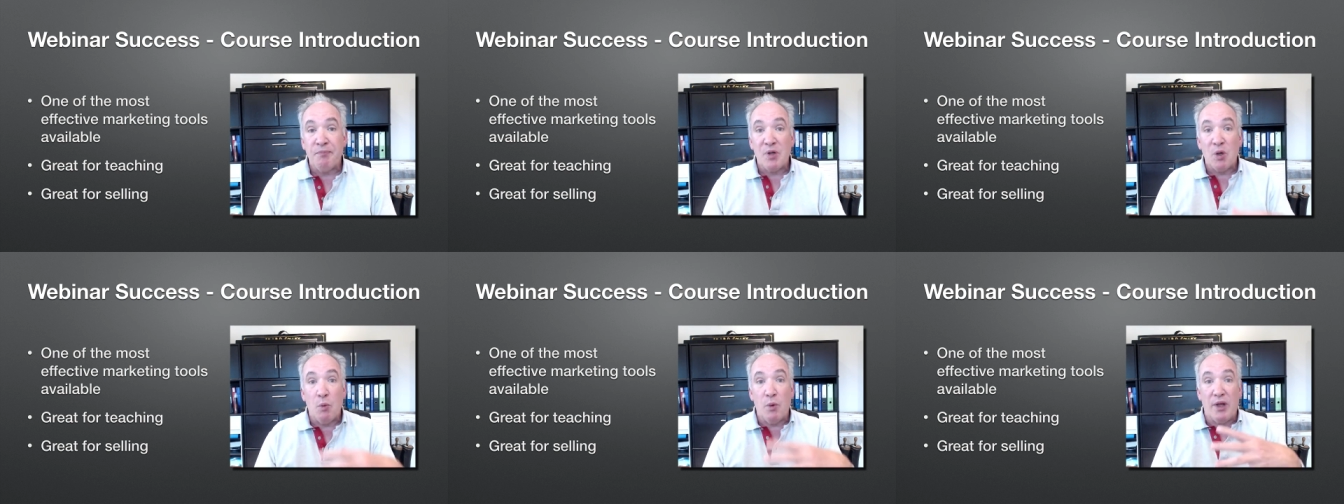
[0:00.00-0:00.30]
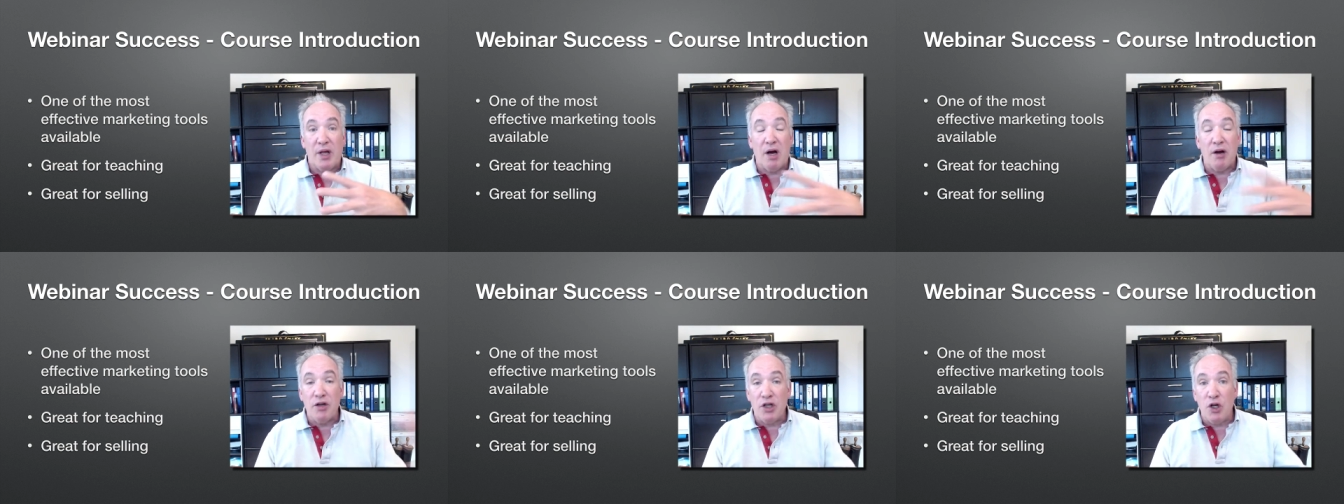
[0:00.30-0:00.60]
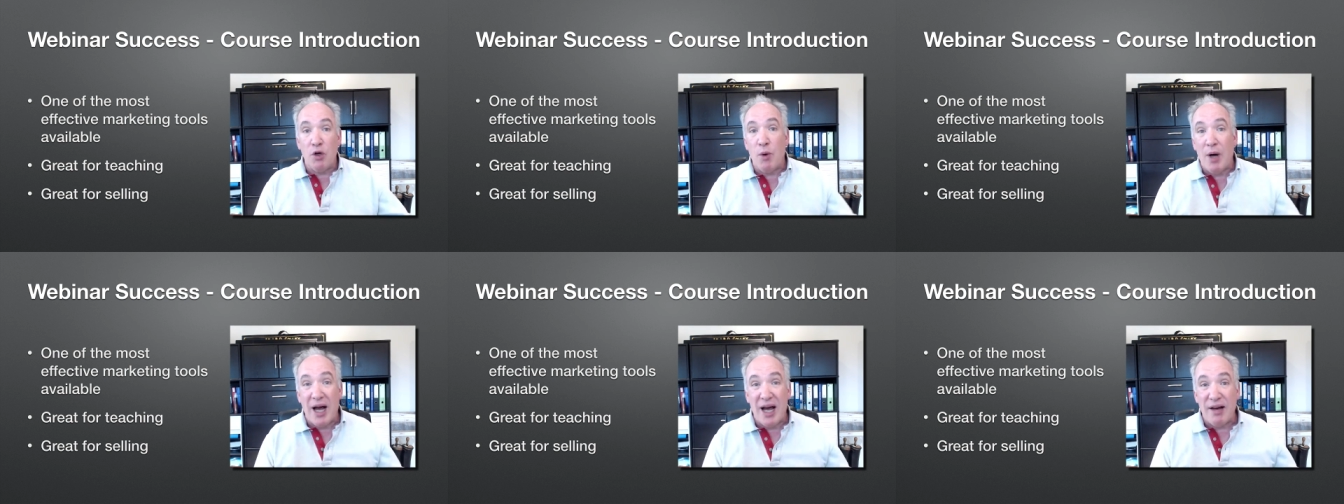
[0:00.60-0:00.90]
without
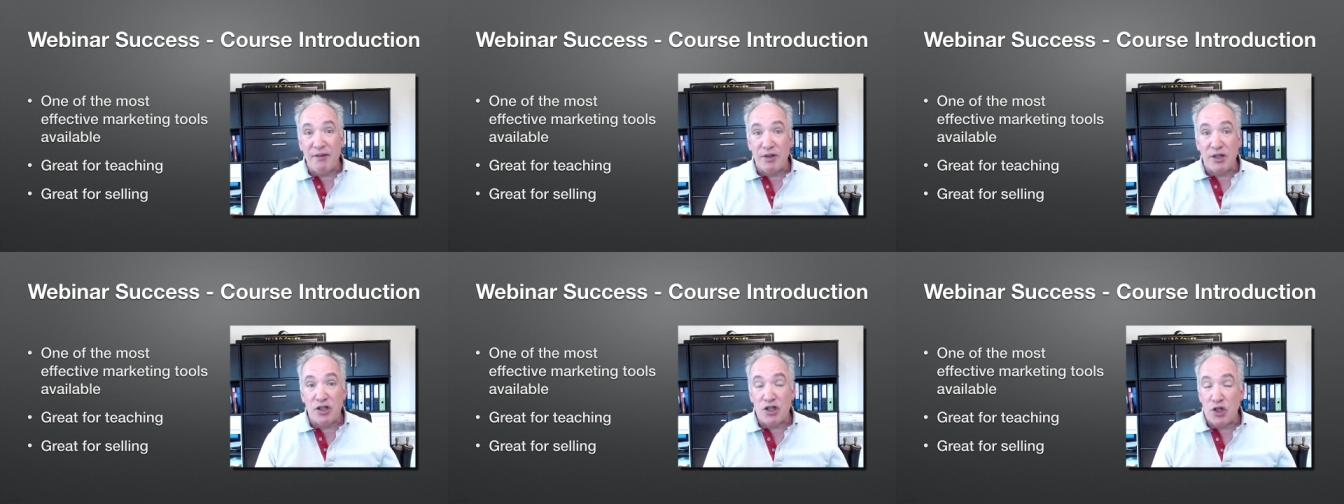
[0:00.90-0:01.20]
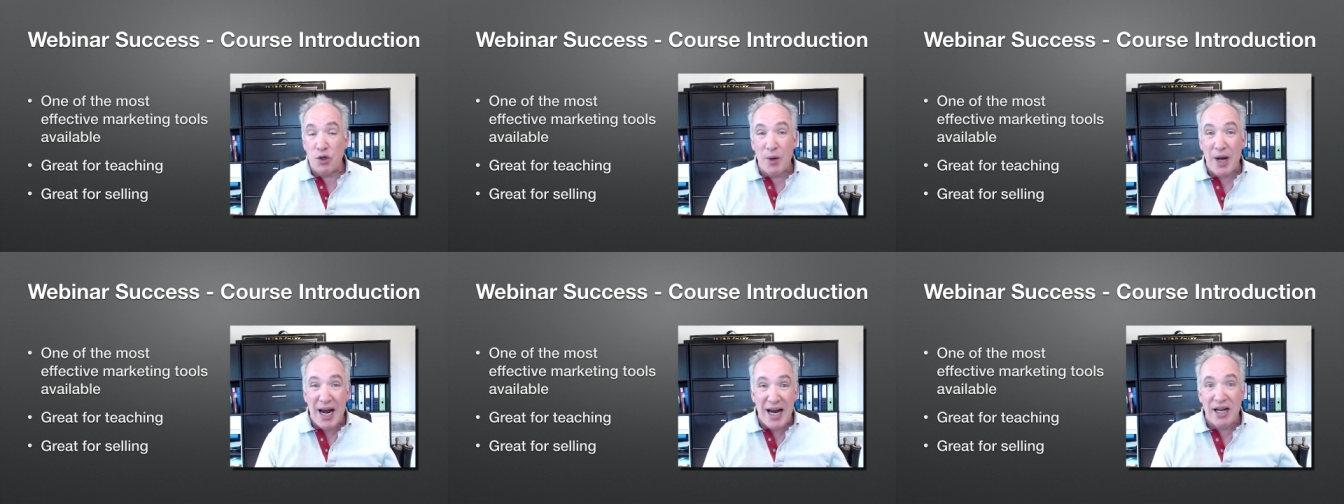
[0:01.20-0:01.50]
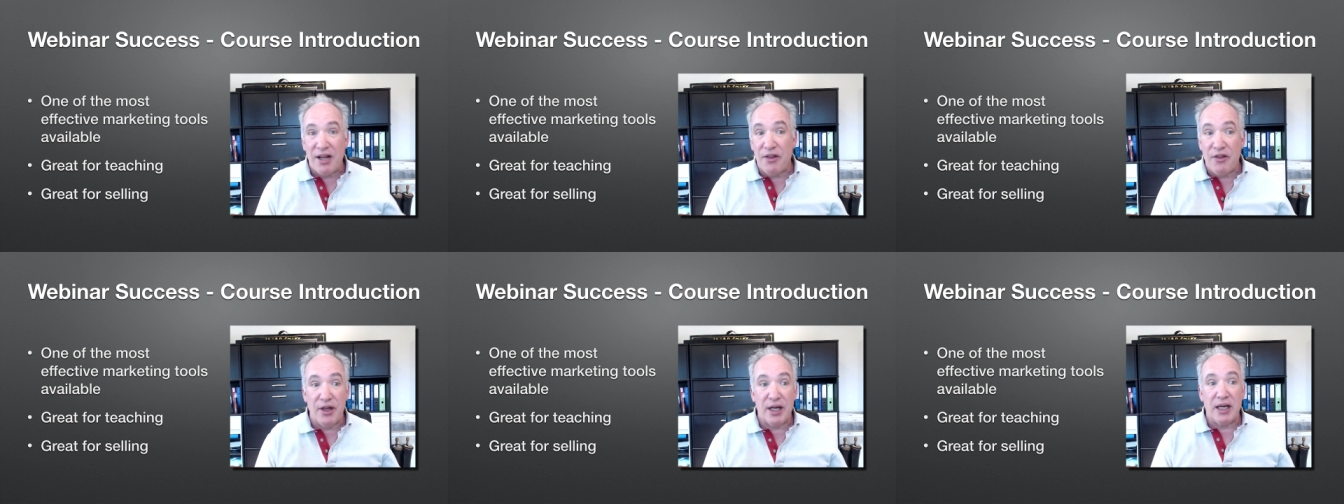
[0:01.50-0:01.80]
you having to do
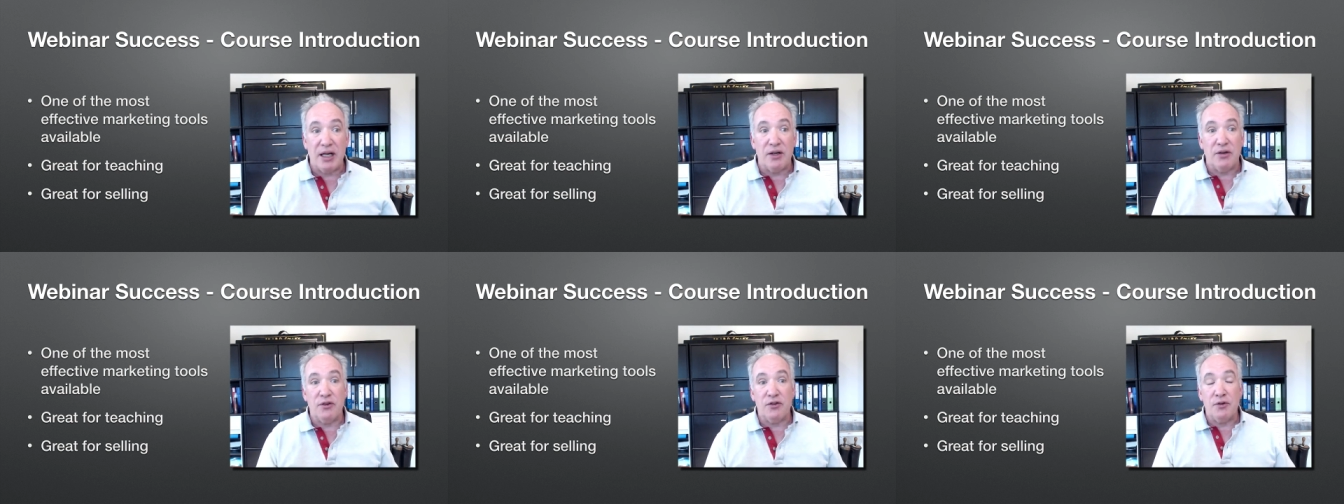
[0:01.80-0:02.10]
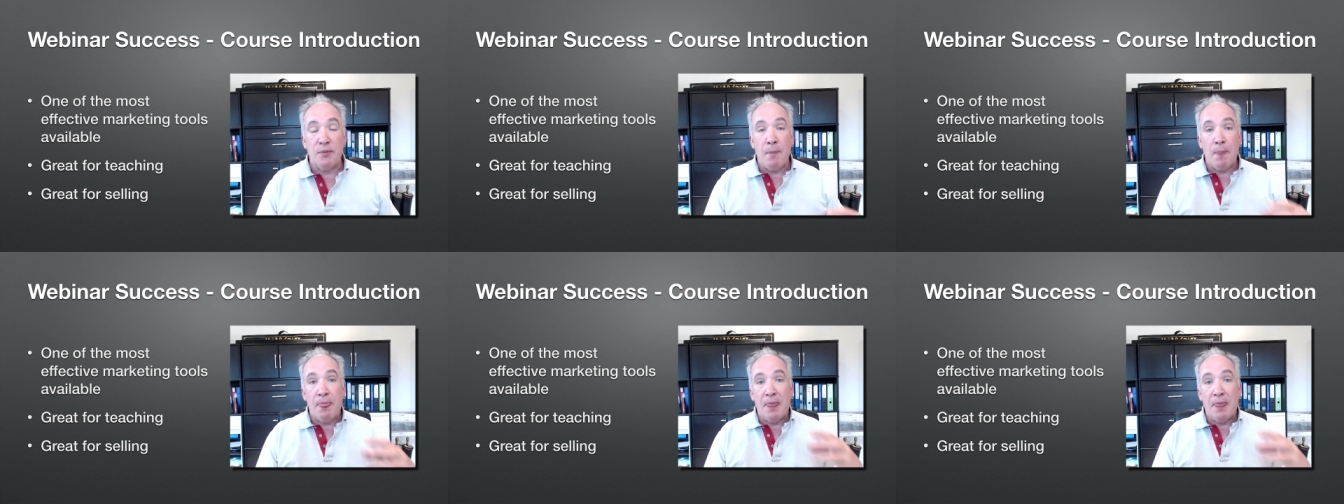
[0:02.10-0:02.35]
anything else.